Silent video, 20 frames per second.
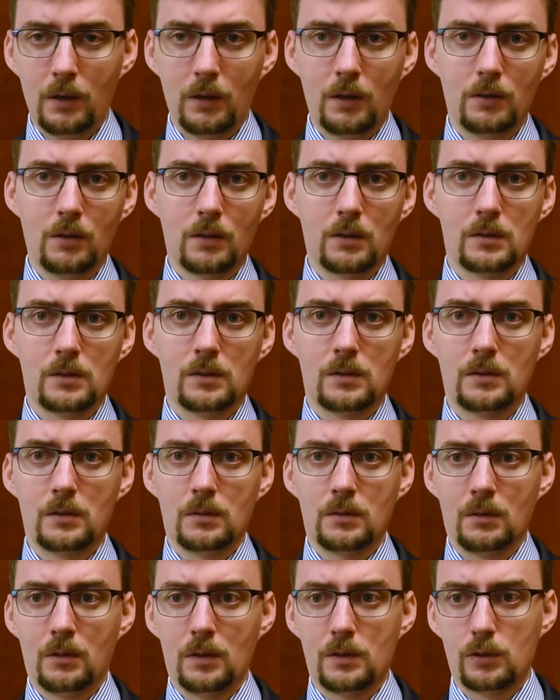It
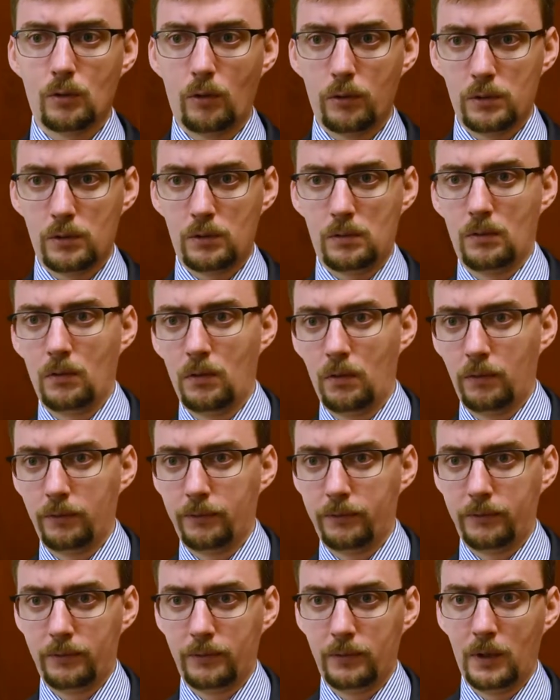is the source
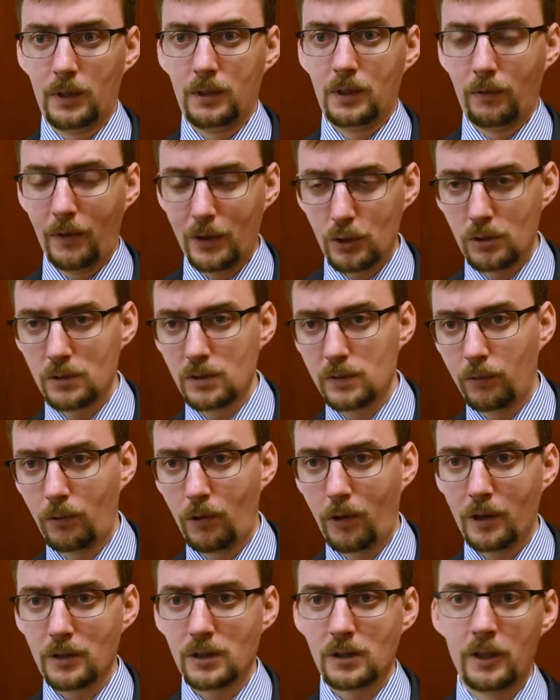of innovations
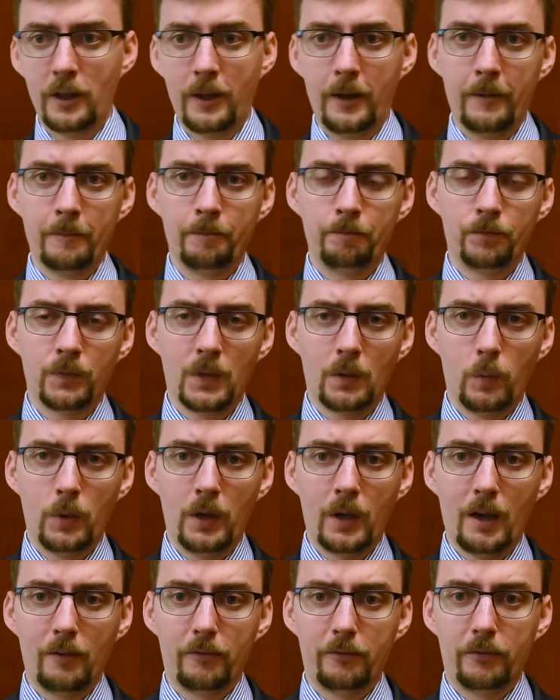for us.
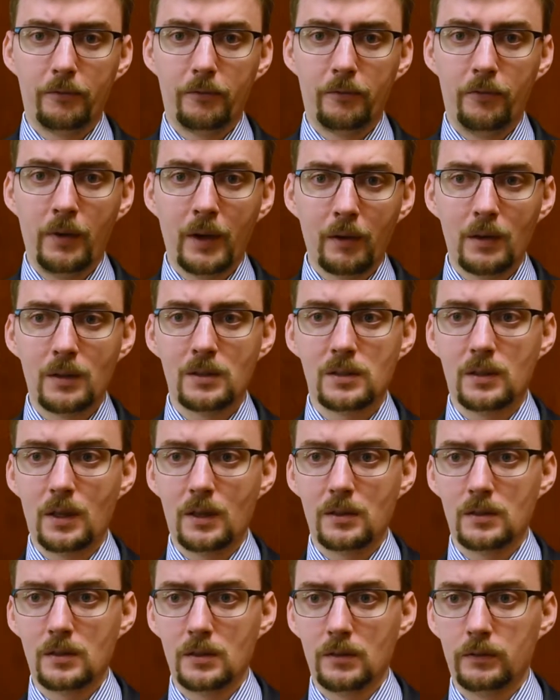We have very
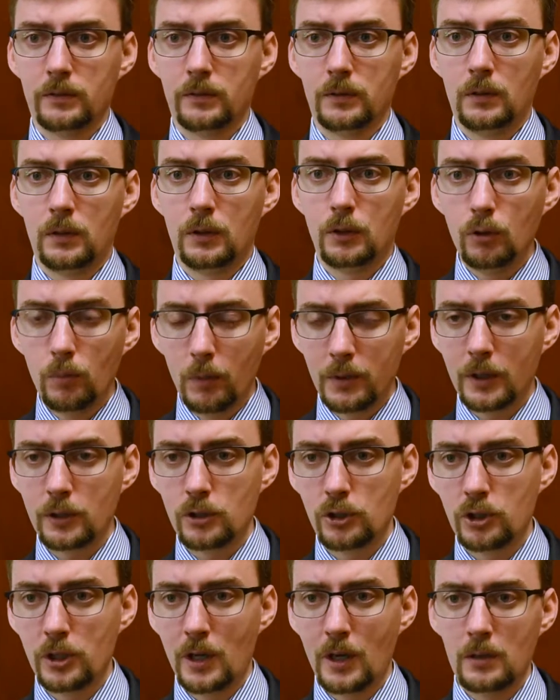extensive human
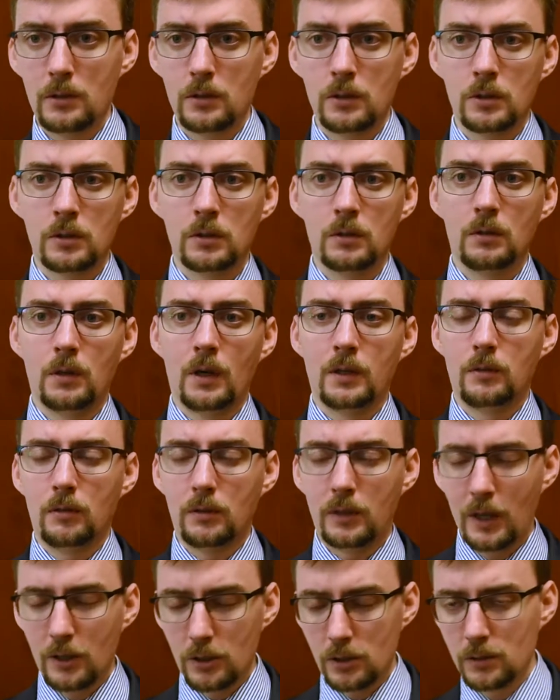exchange,
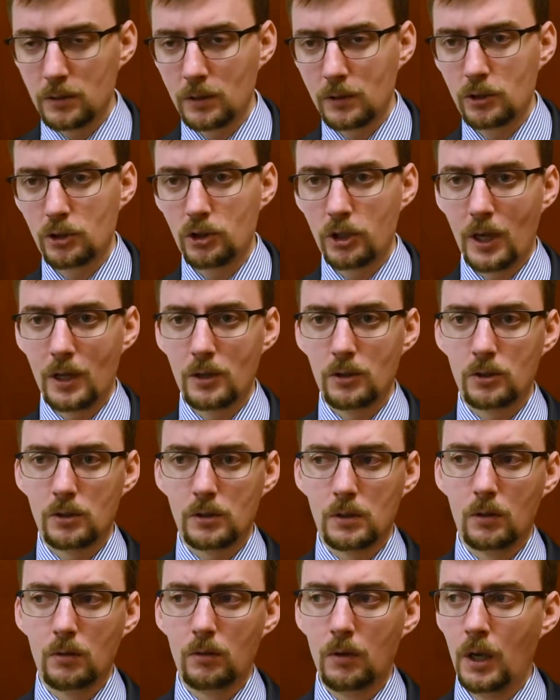educational exchange.
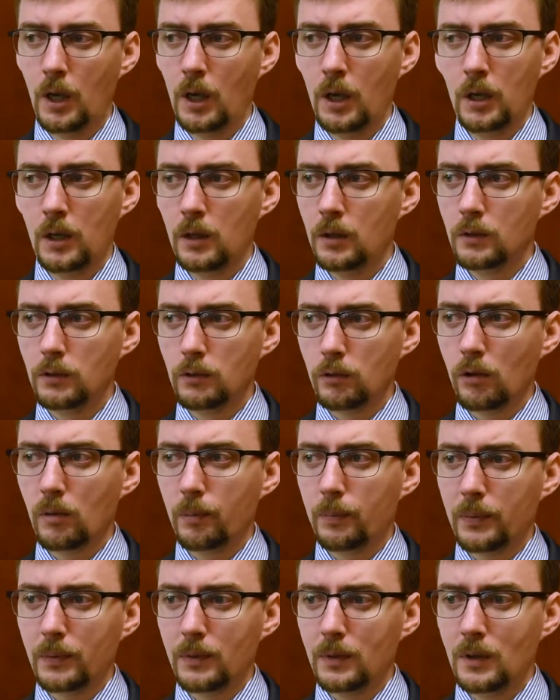So
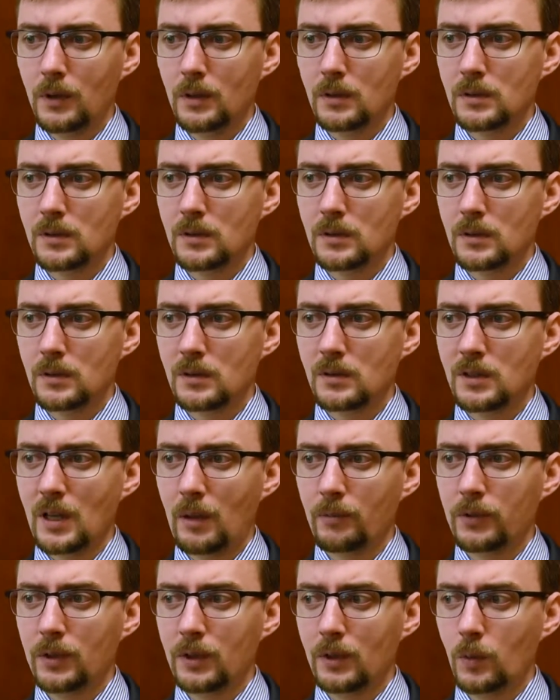Europe is
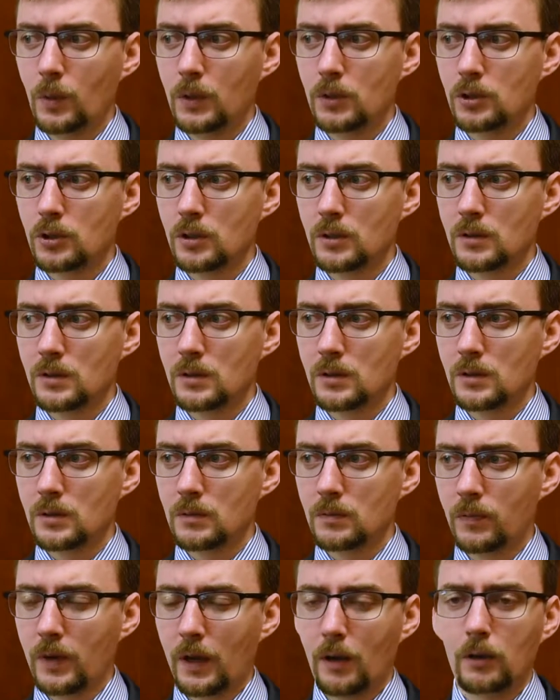something which
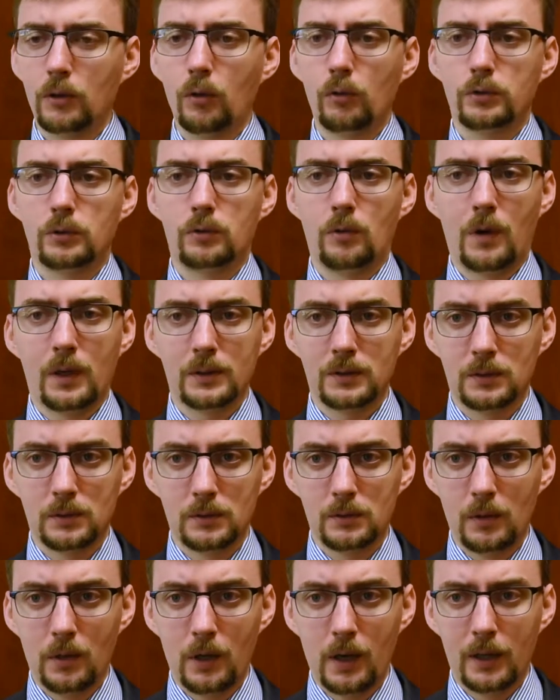is very close to
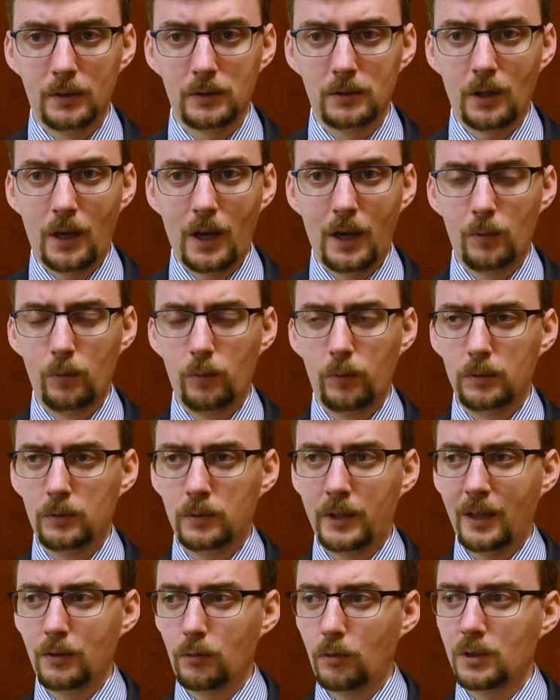us. And I
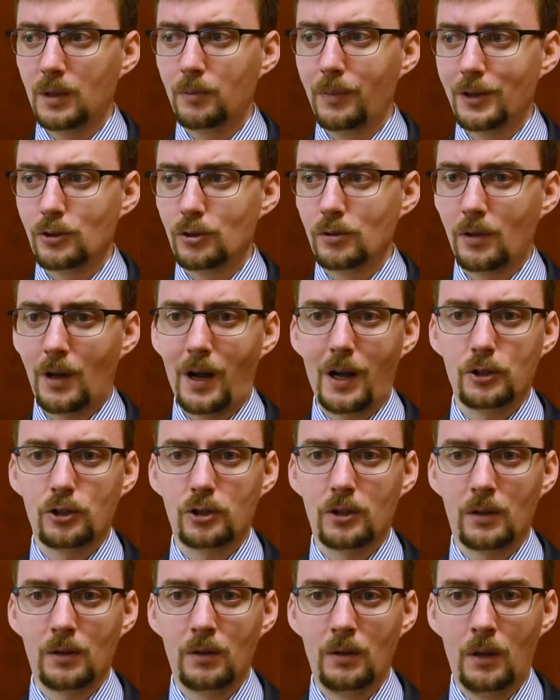cannot imagine
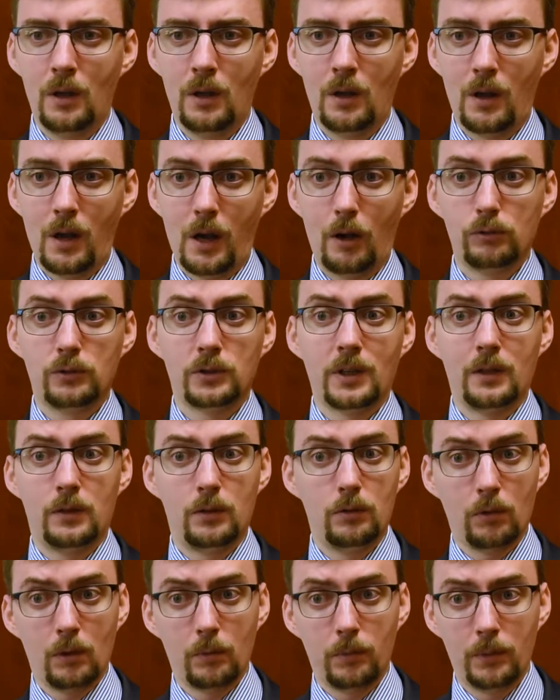Russia
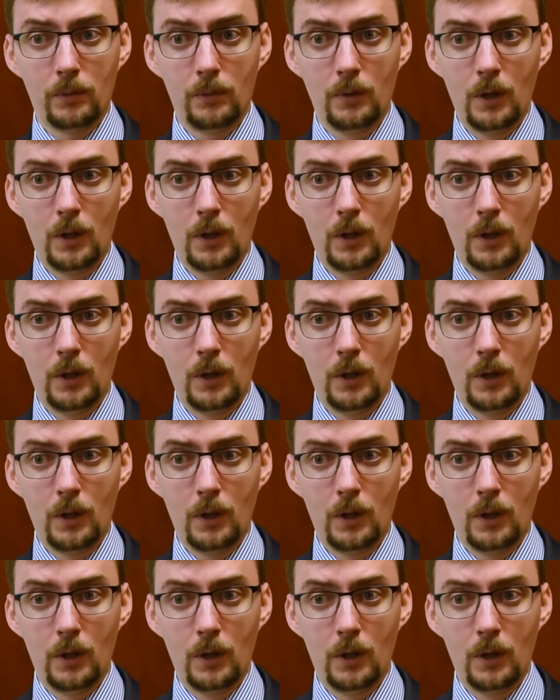outside Europe.